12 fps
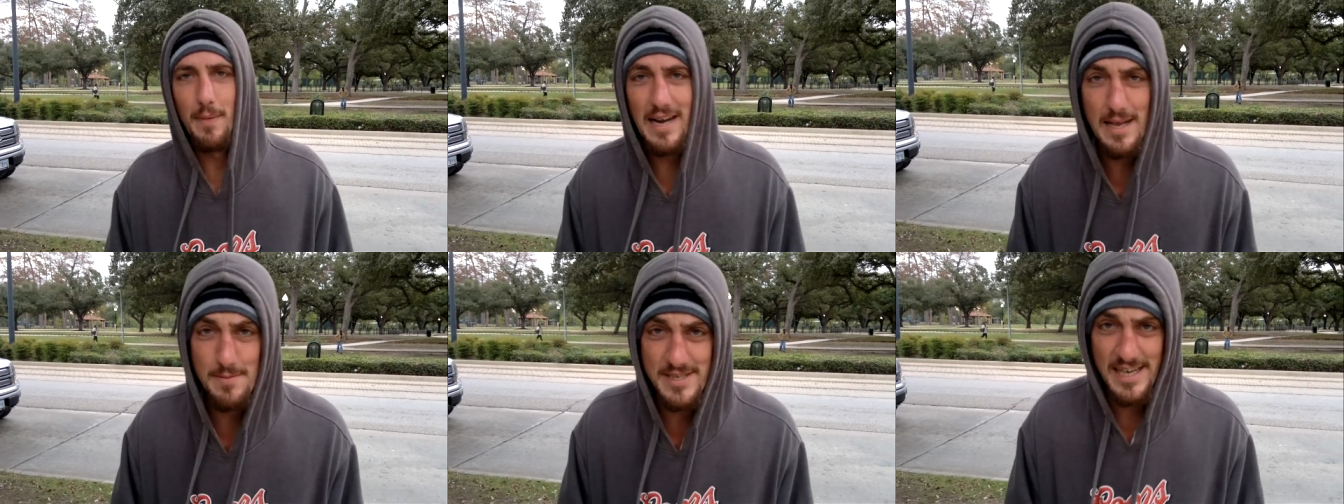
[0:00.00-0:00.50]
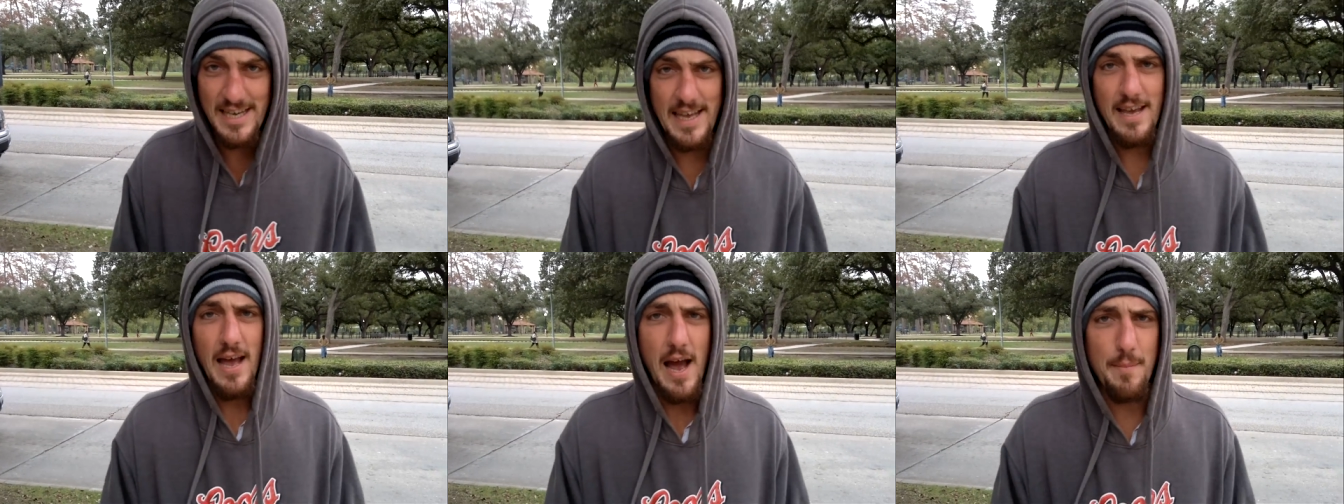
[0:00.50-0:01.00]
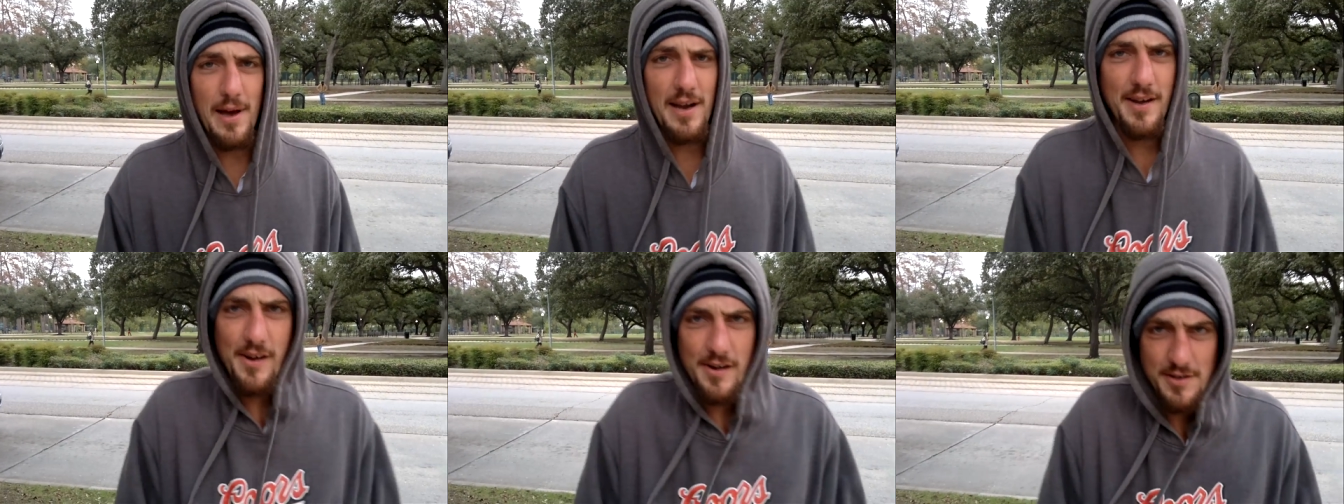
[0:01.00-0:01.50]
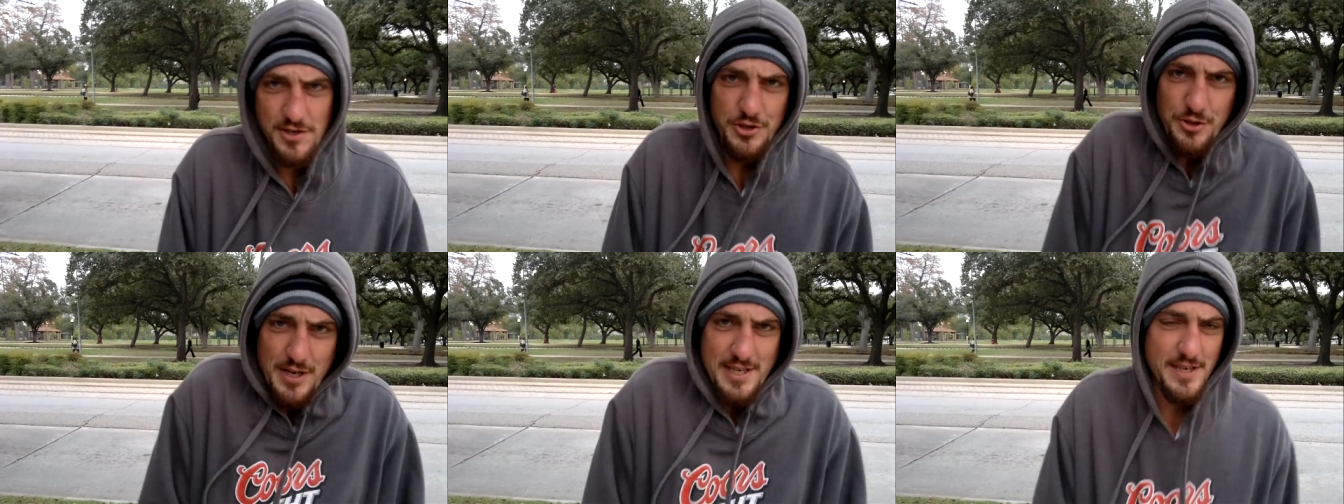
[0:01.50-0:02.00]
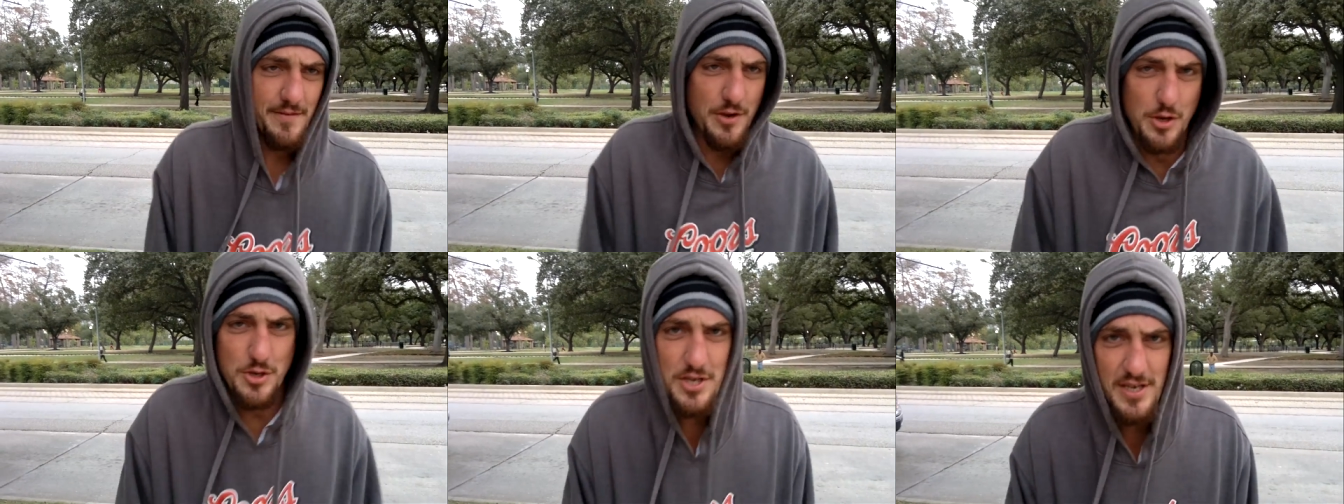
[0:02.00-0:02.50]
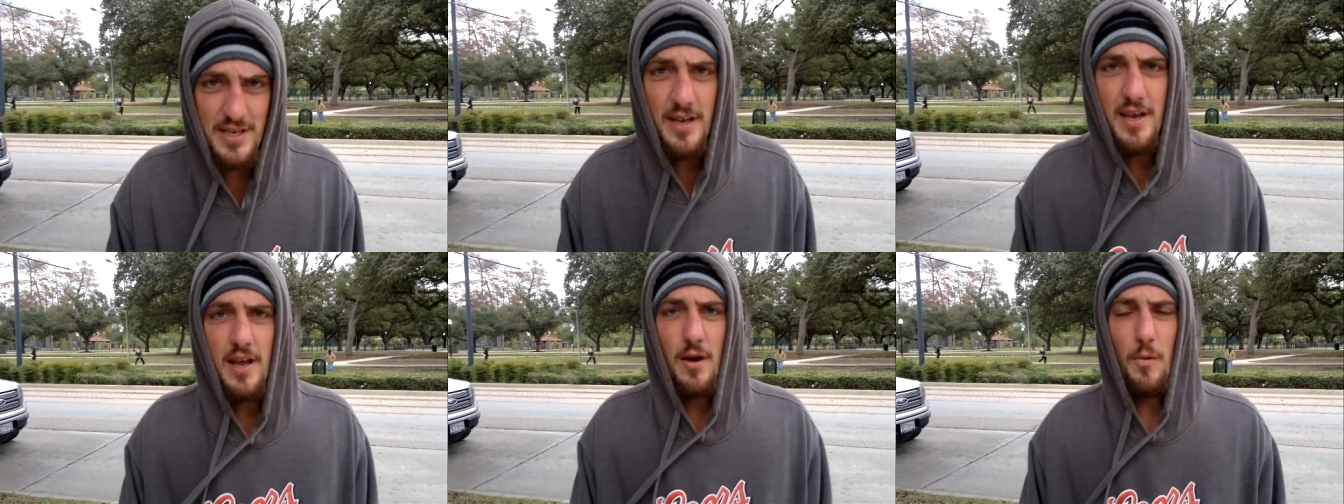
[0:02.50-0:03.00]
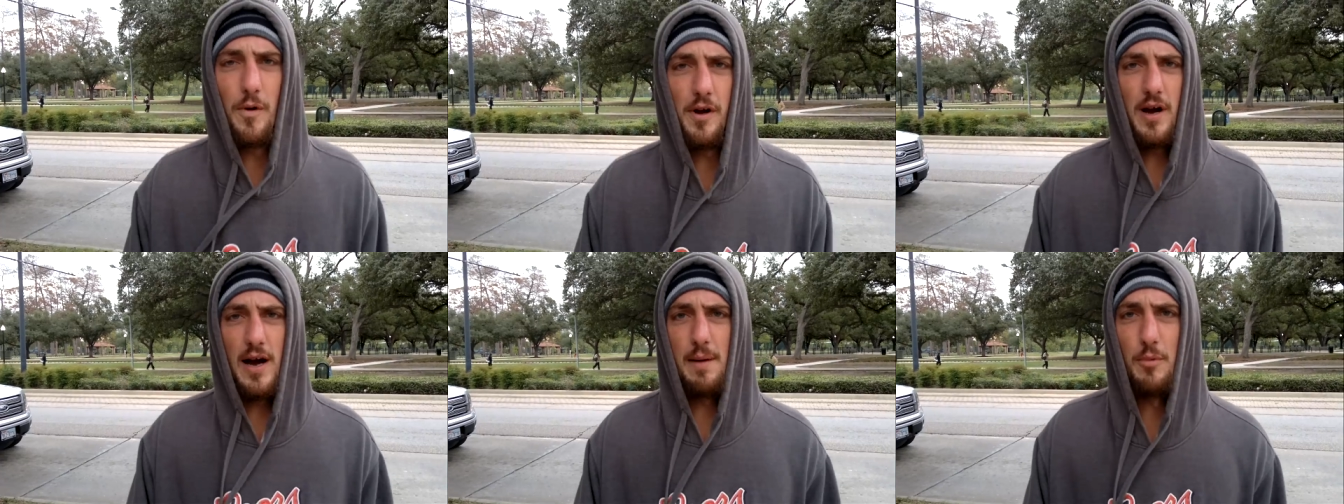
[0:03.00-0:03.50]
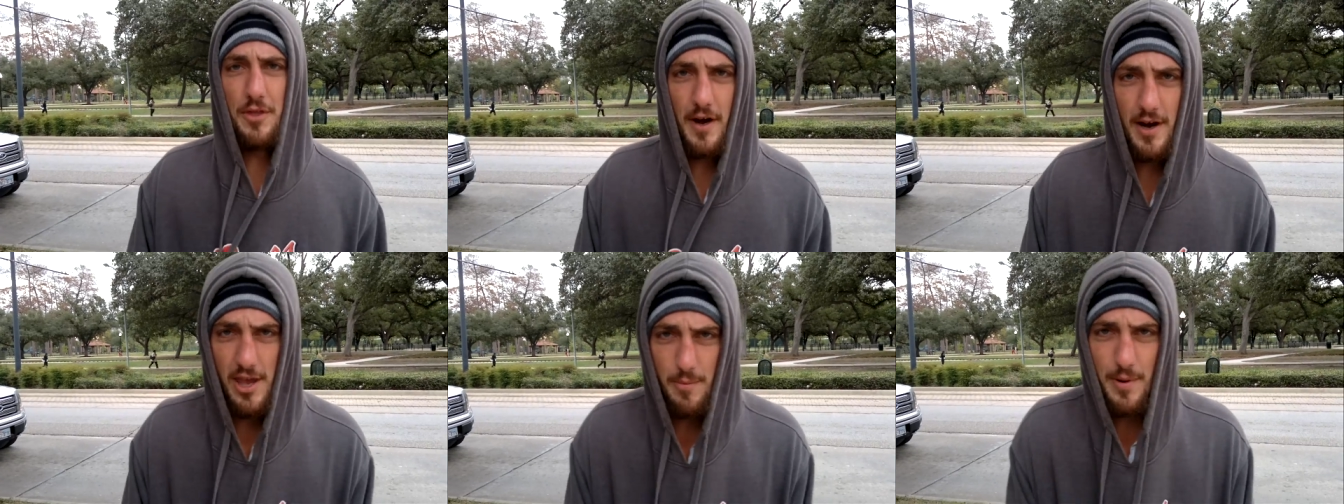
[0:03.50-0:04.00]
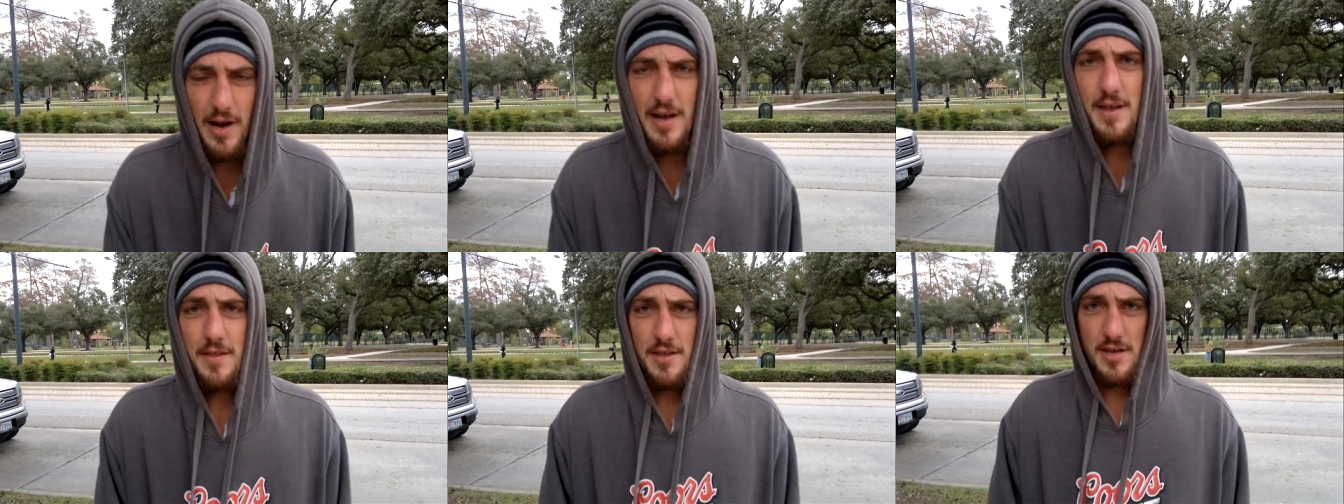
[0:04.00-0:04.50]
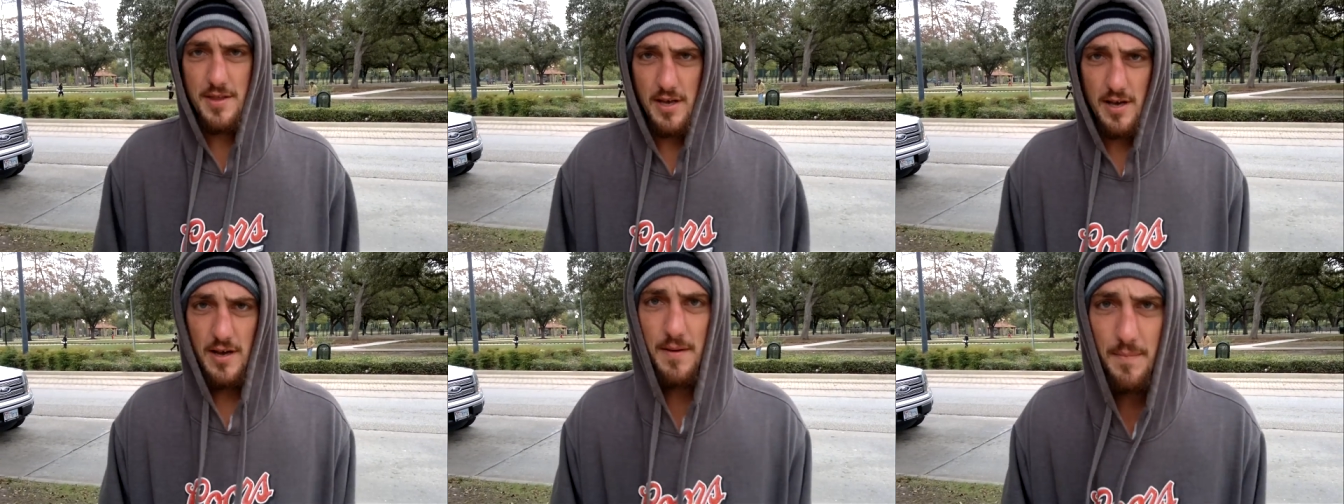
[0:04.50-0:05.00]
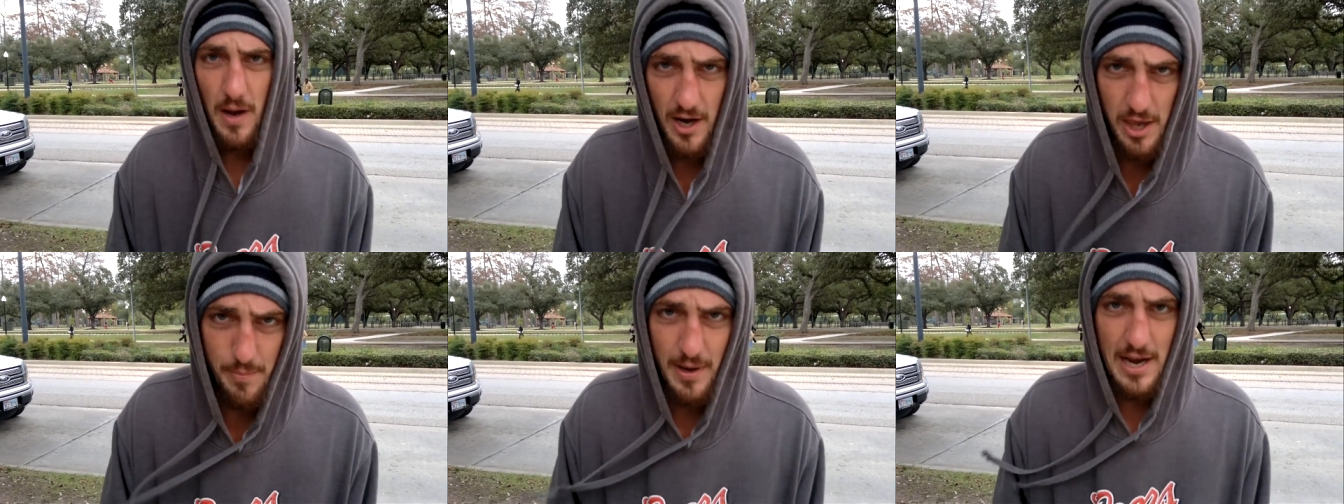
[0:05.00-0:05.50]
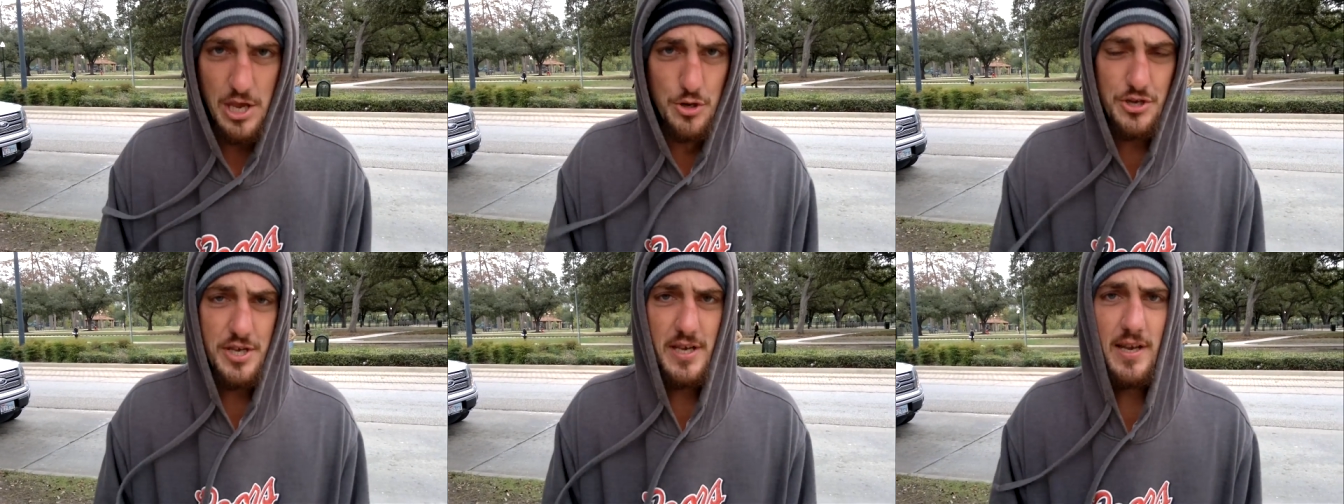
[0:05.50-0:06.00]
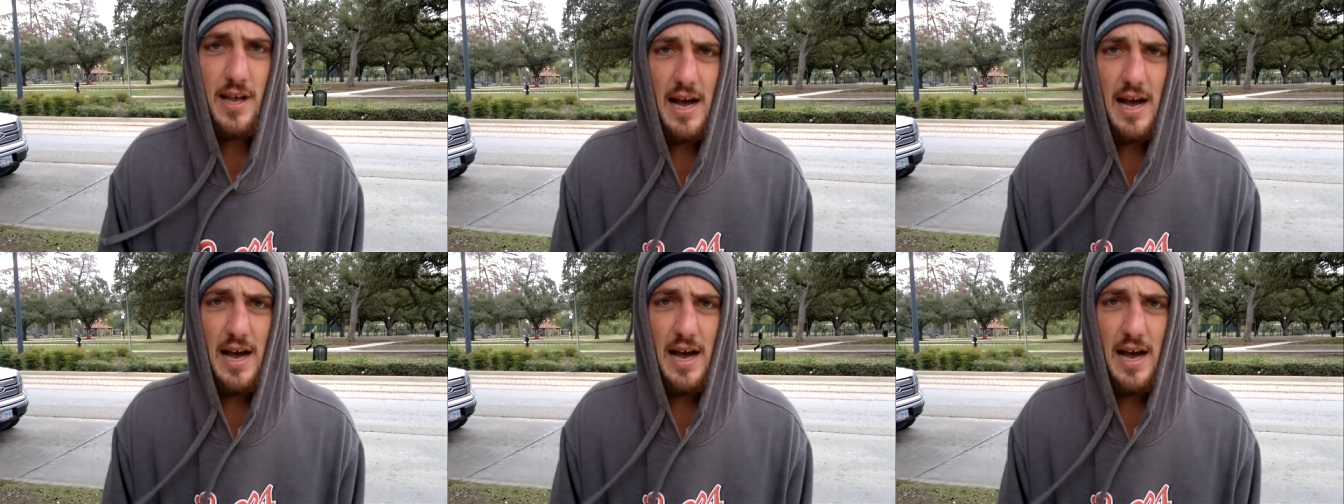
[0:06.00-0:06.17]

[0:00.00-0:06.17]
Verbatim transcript: my name's Denny. I'm out here on the streets of Houston where uh, I'm with Occupy, the, the, Occupy Houston.